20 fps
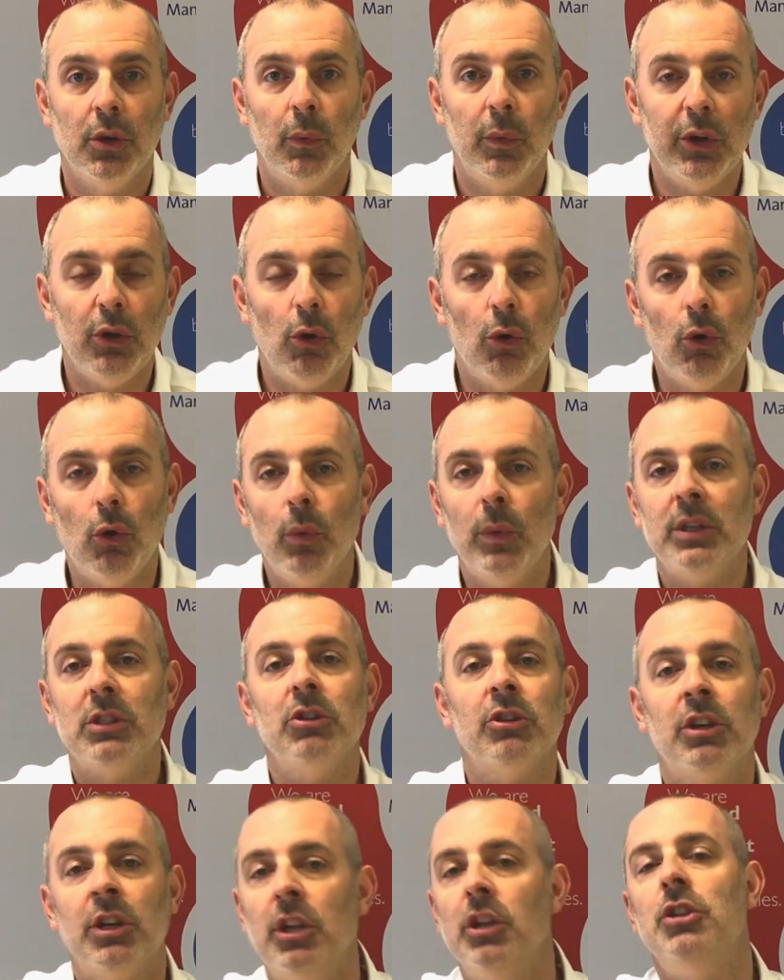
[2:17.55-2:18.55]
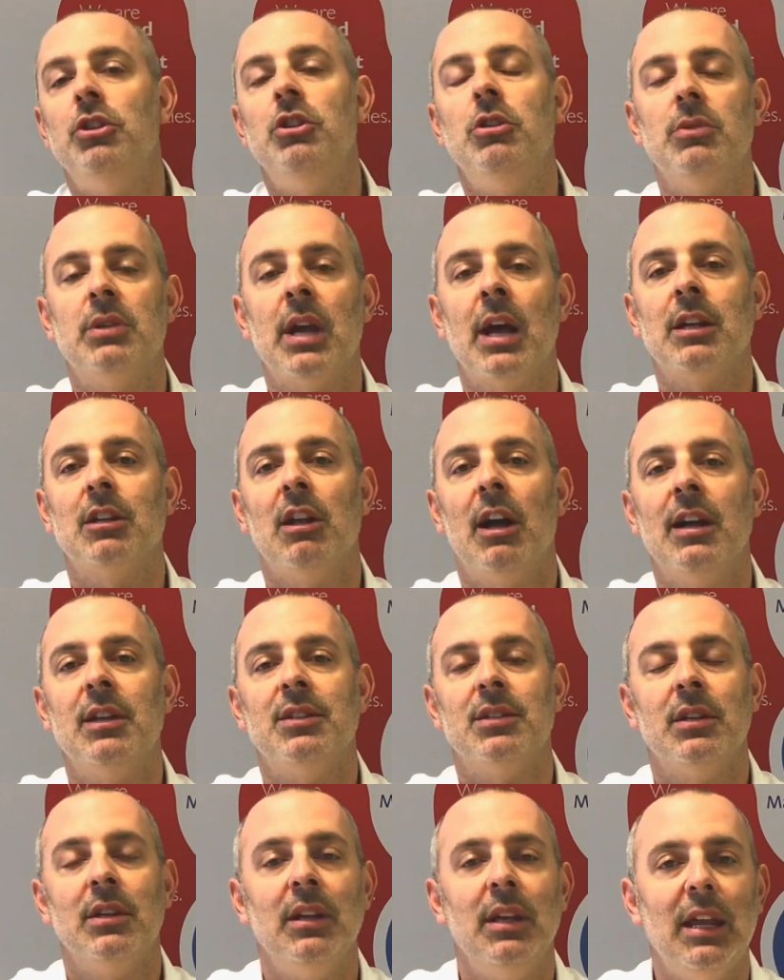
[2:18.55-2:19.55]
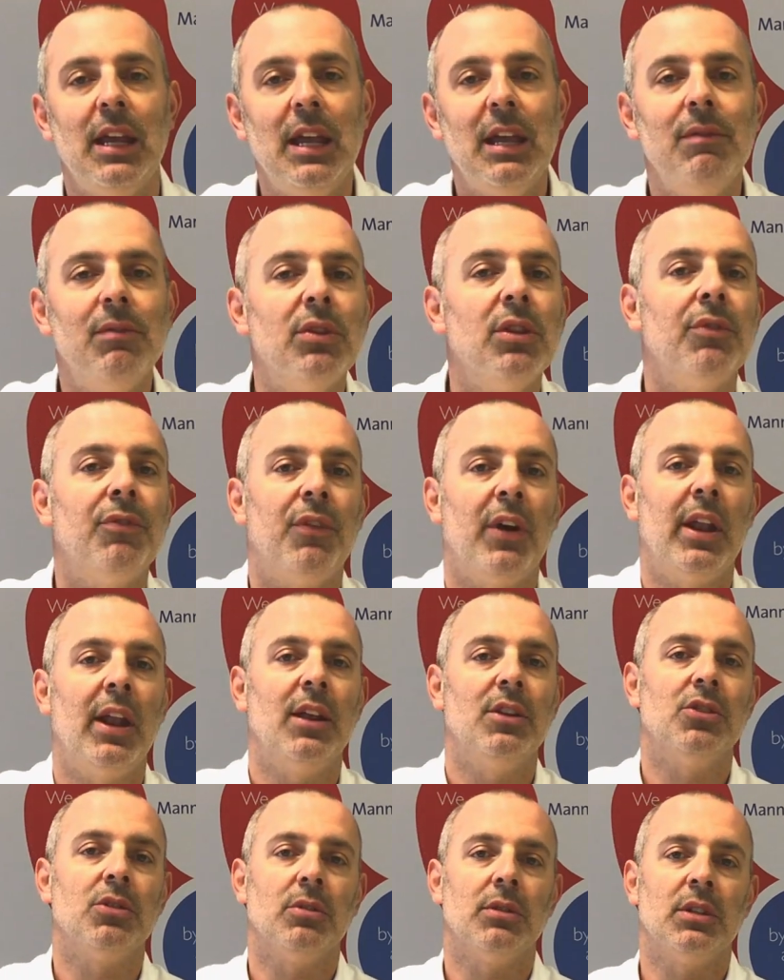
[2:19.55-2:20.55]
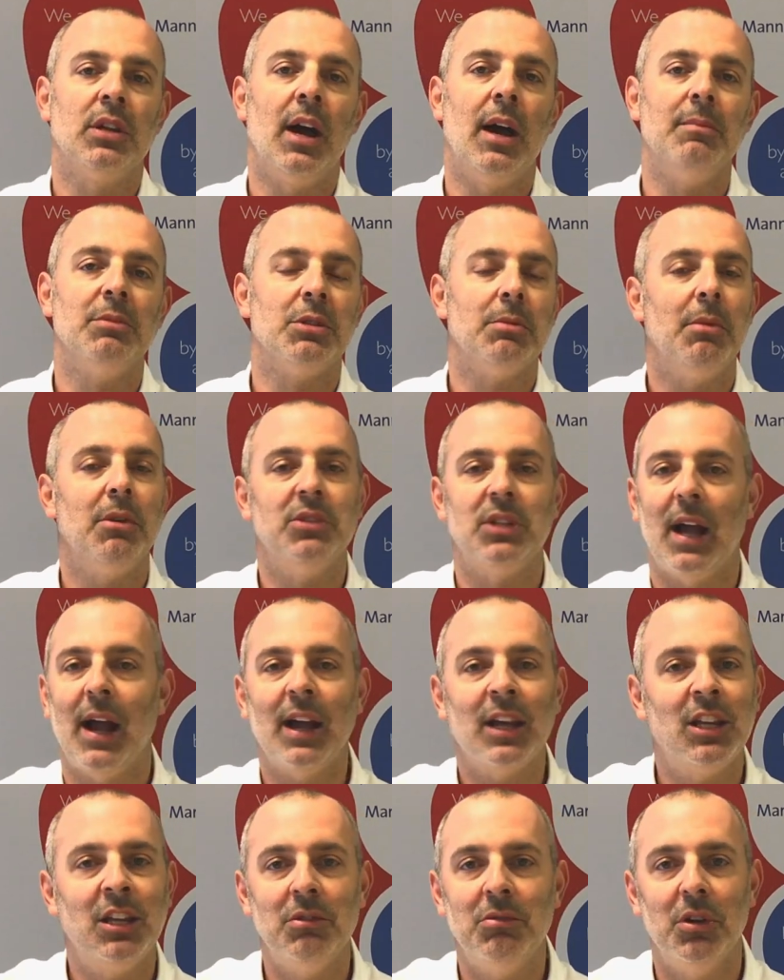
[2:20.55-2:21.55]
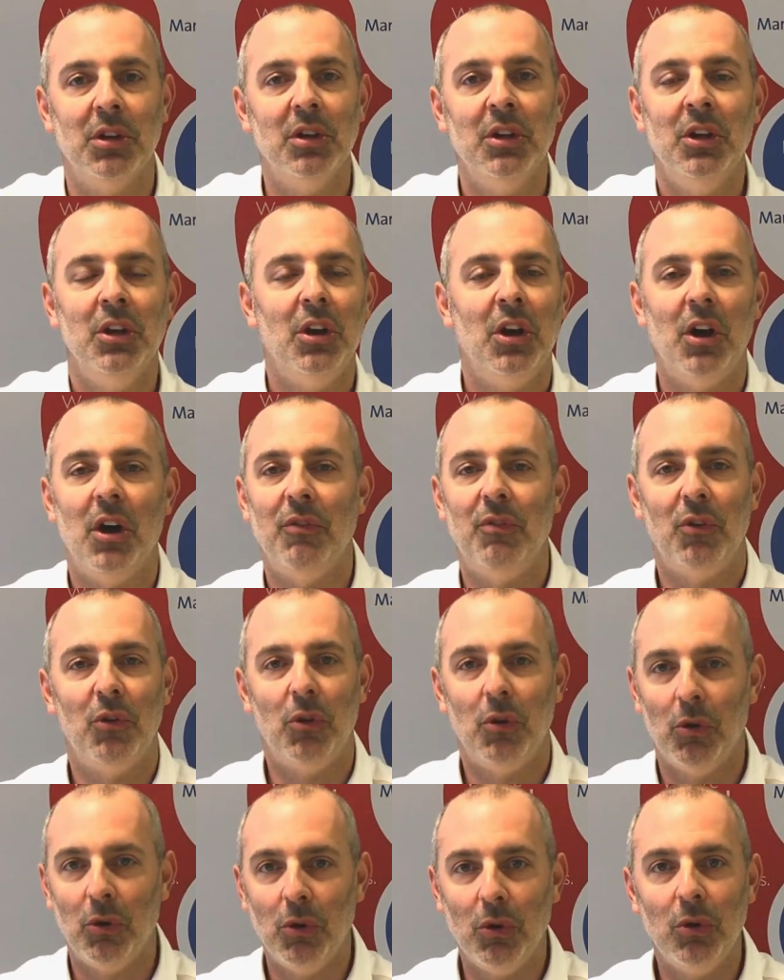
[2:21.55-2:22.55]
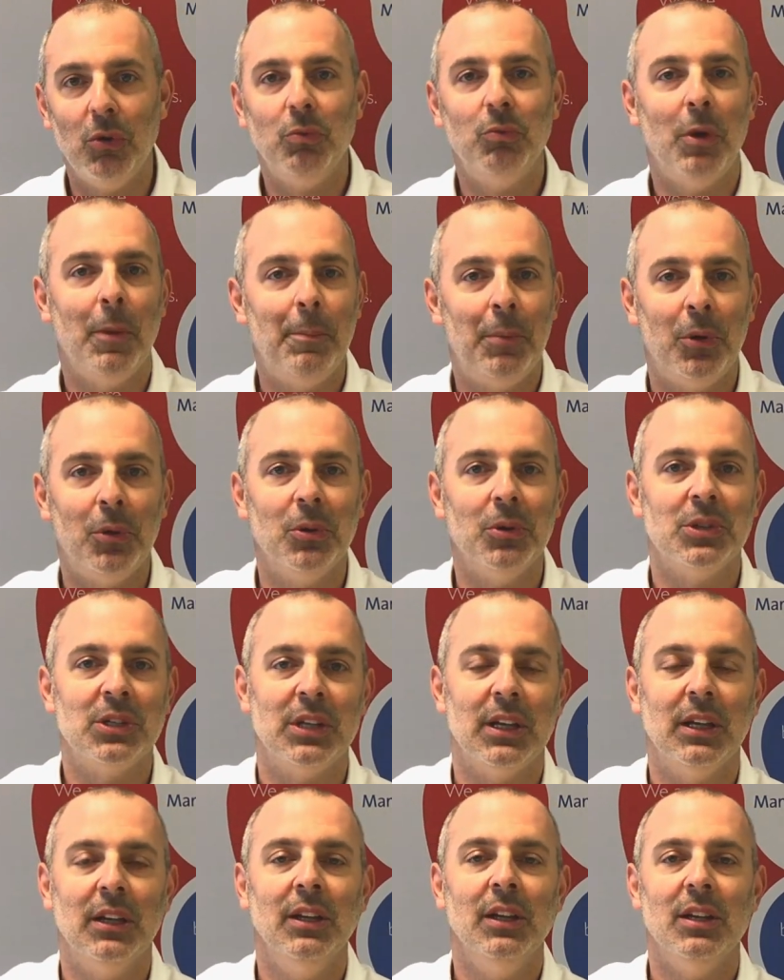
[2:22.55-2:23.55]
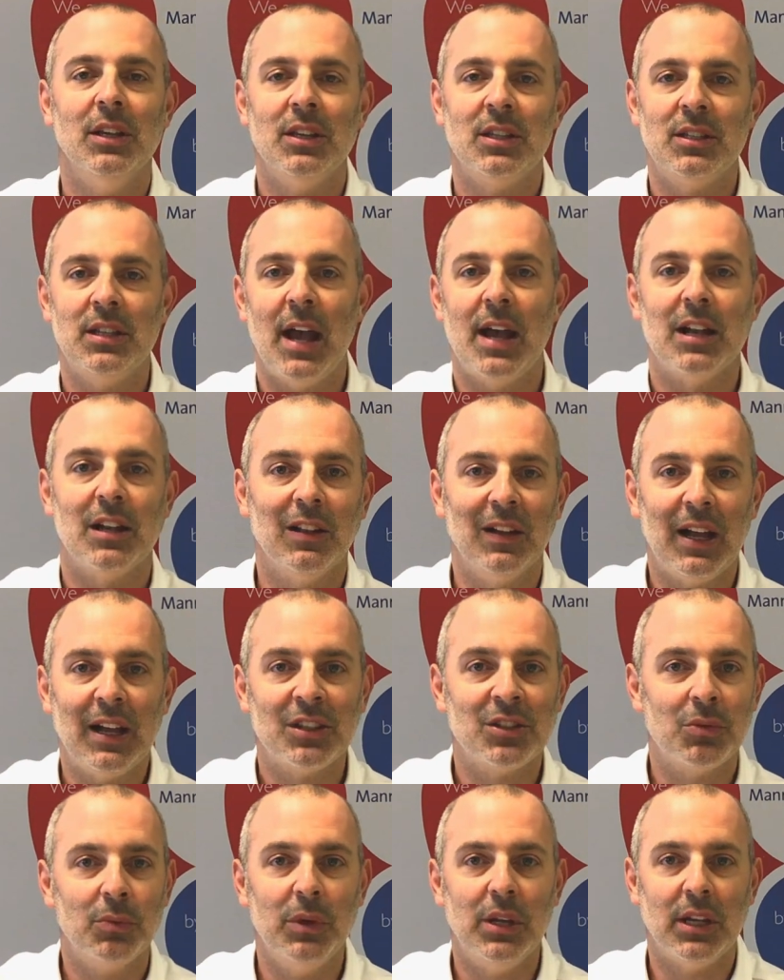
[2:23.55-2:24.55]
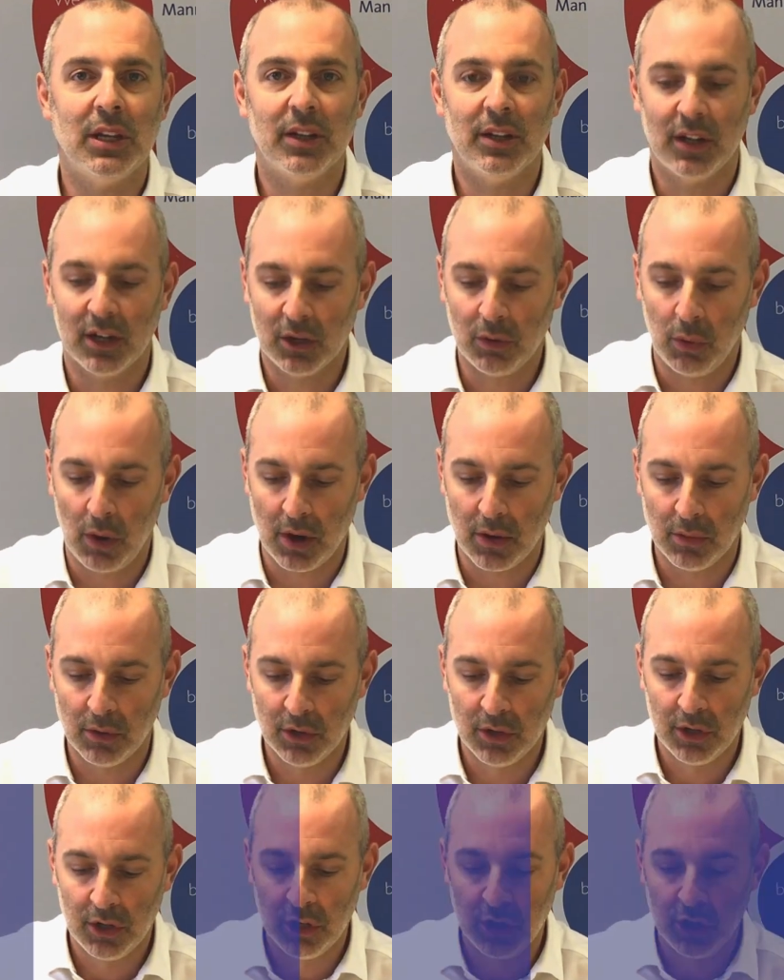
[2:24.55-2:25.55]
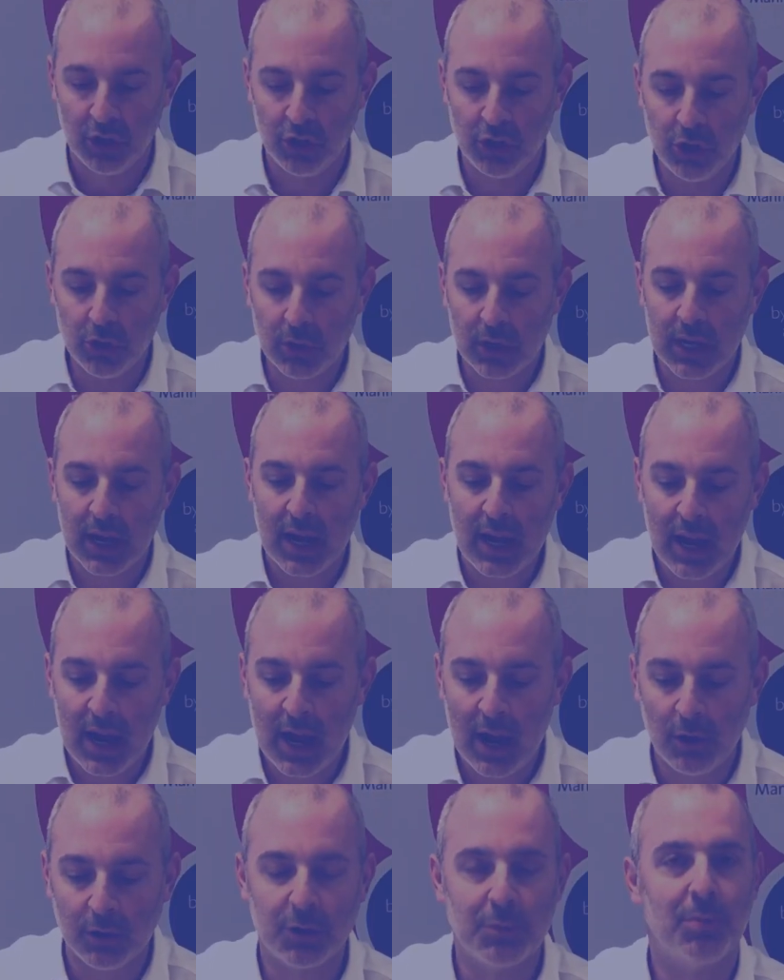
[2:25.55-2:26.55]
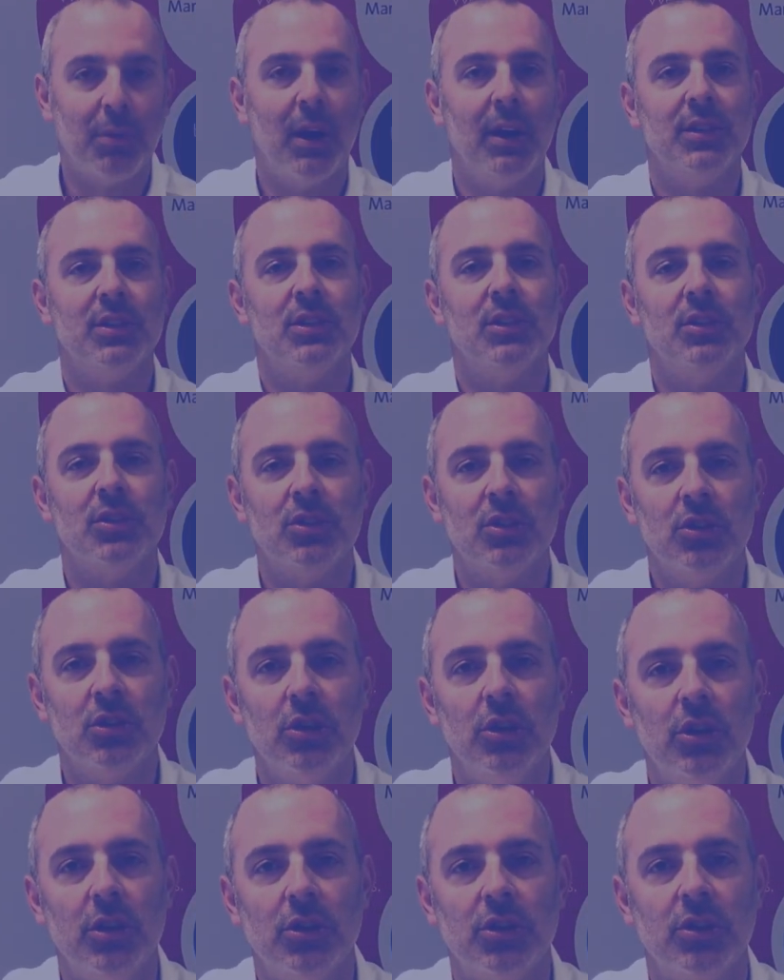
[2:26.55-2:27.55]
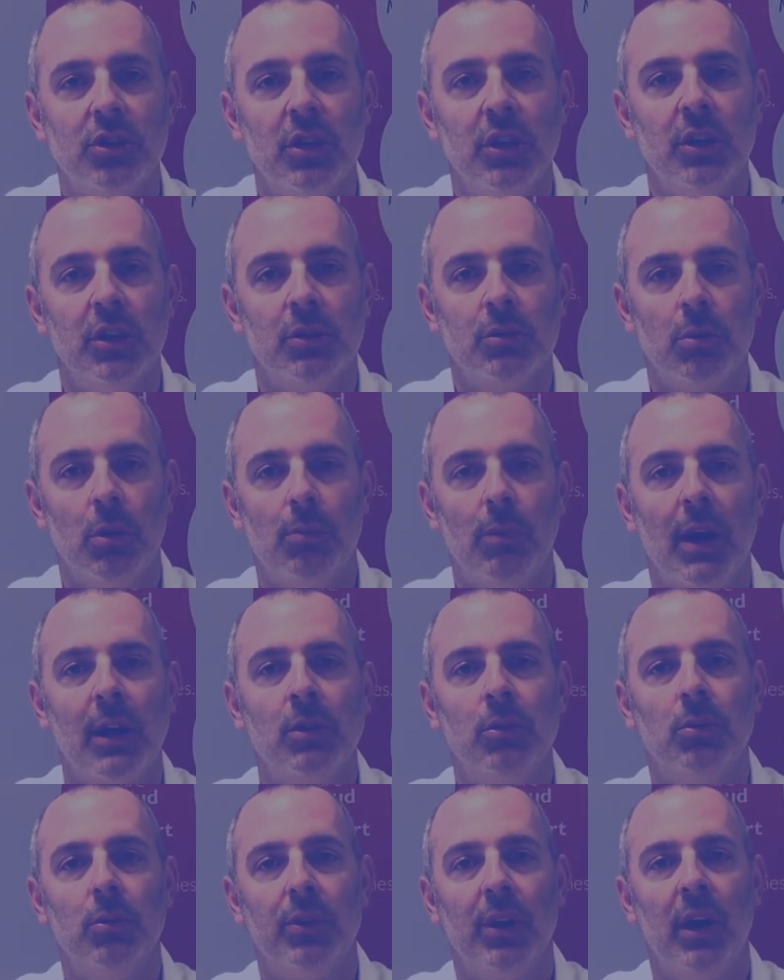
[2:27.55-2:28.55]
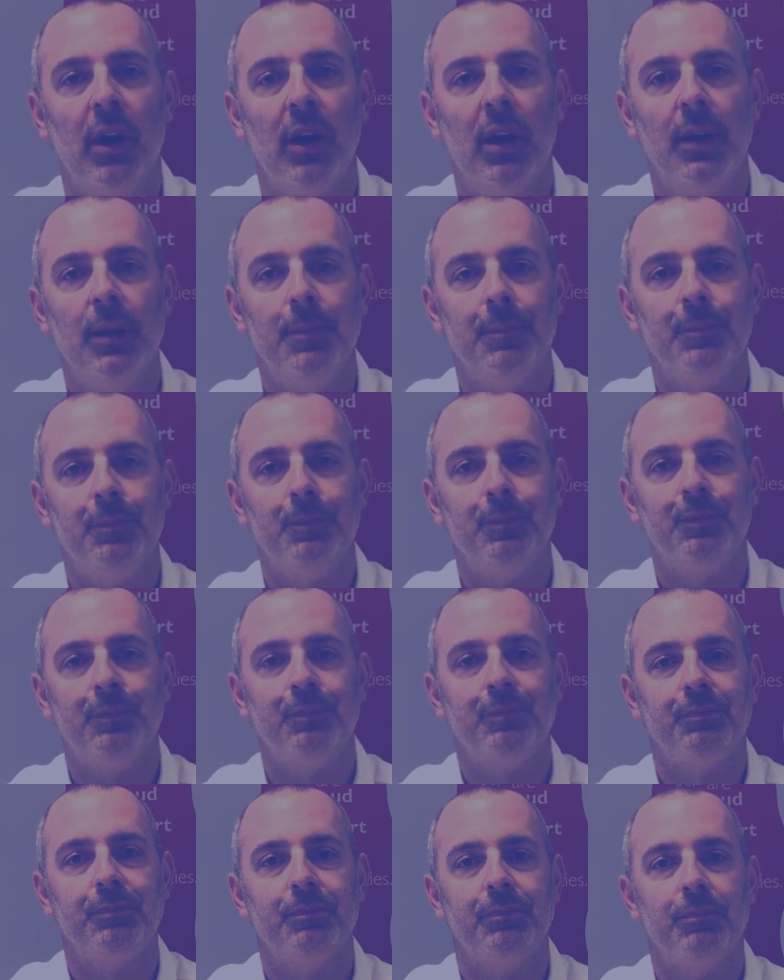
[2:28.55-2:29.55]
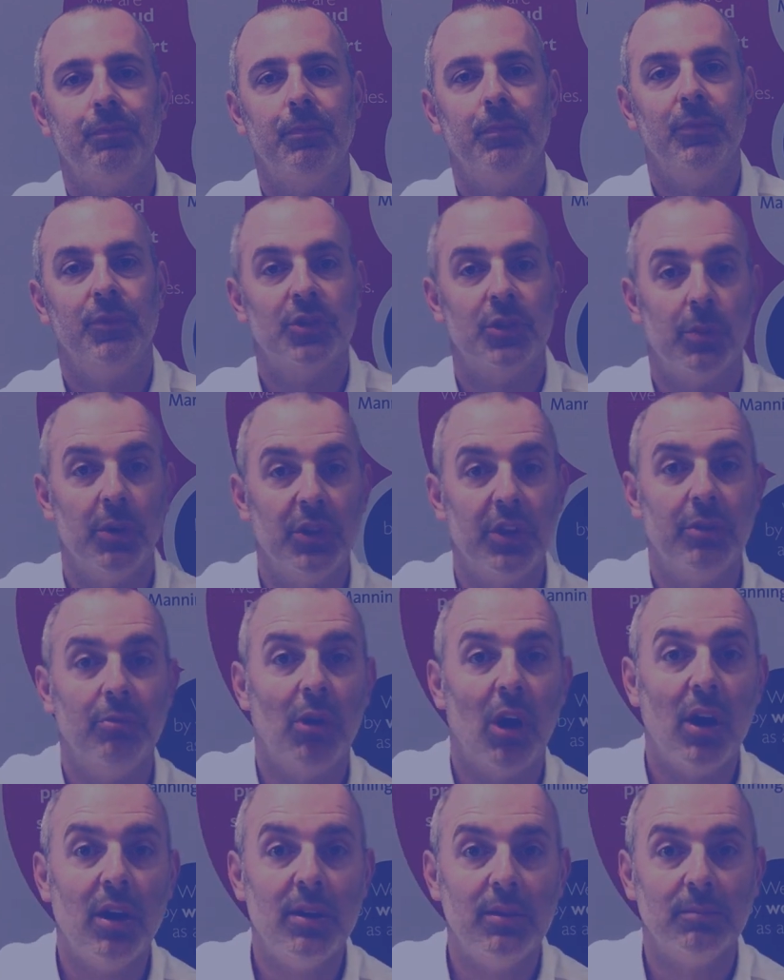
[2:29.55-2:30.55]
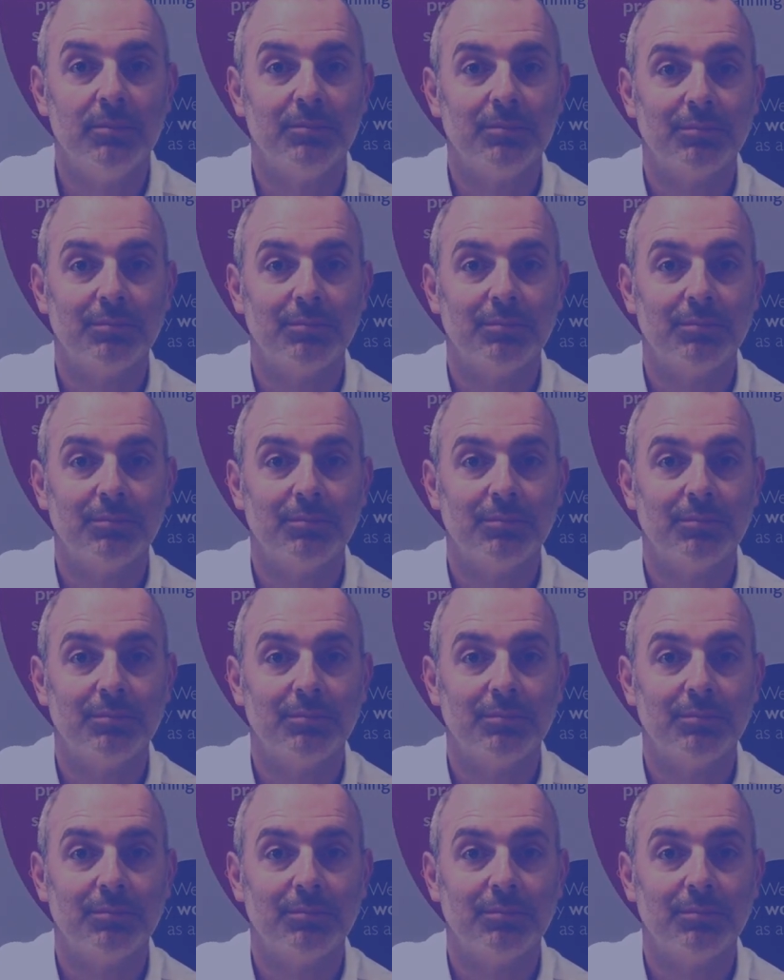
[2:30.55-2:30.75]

We're always looking at news headlines. Even the Financial Times, the most accurate of all reporting, said last week, and I quote, UK house prices surge to a record high. So are they right?